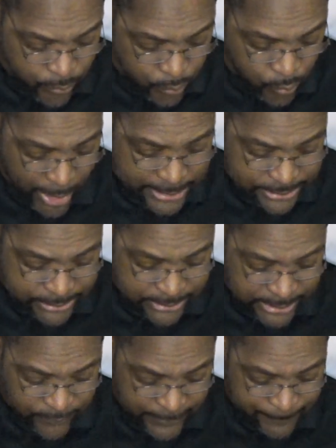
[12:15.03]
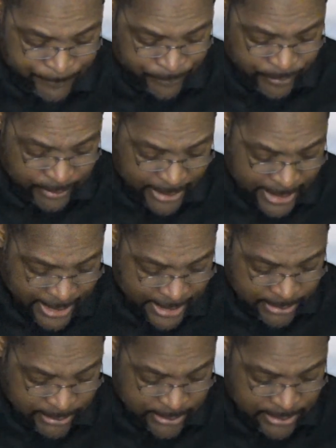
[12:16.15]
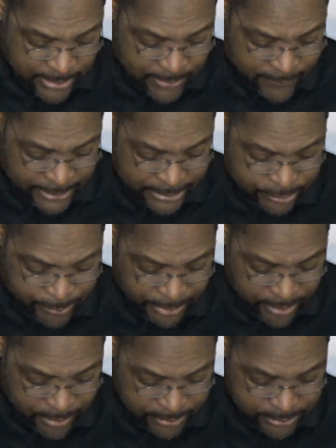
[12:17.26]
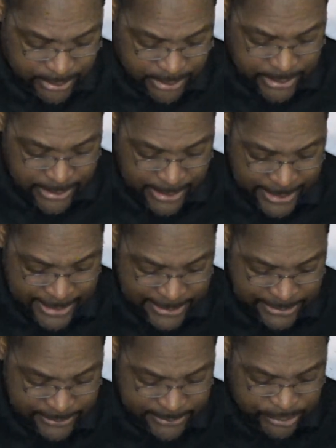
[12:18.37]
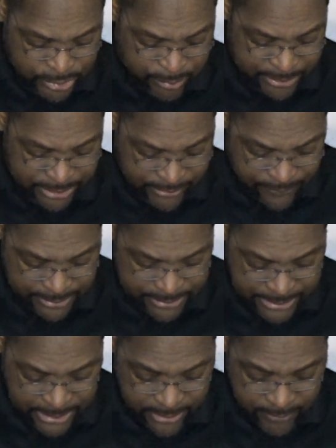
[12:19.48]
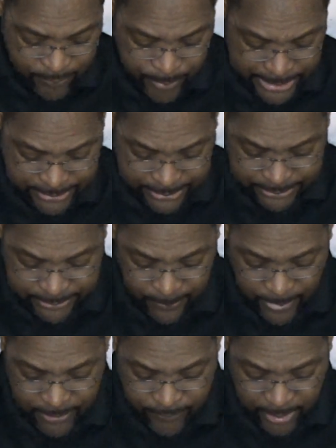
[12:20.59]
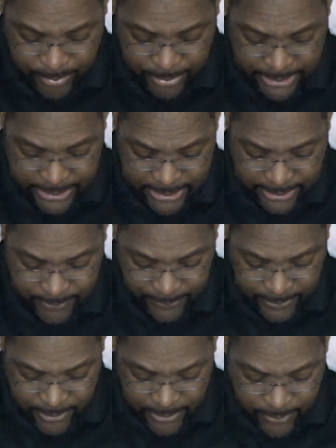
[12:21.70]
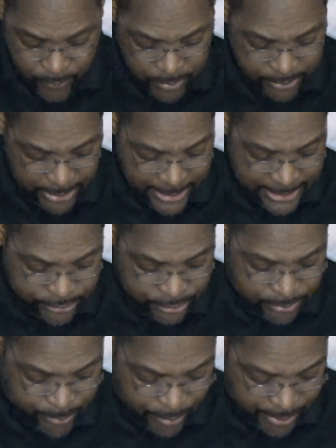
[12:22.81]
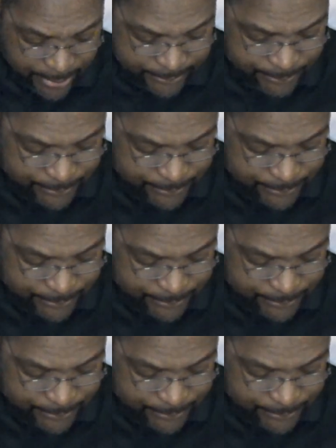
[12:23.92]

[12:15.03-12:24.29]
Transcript: righteous living and love experience and specific set of blessings that beginning with answered prayer.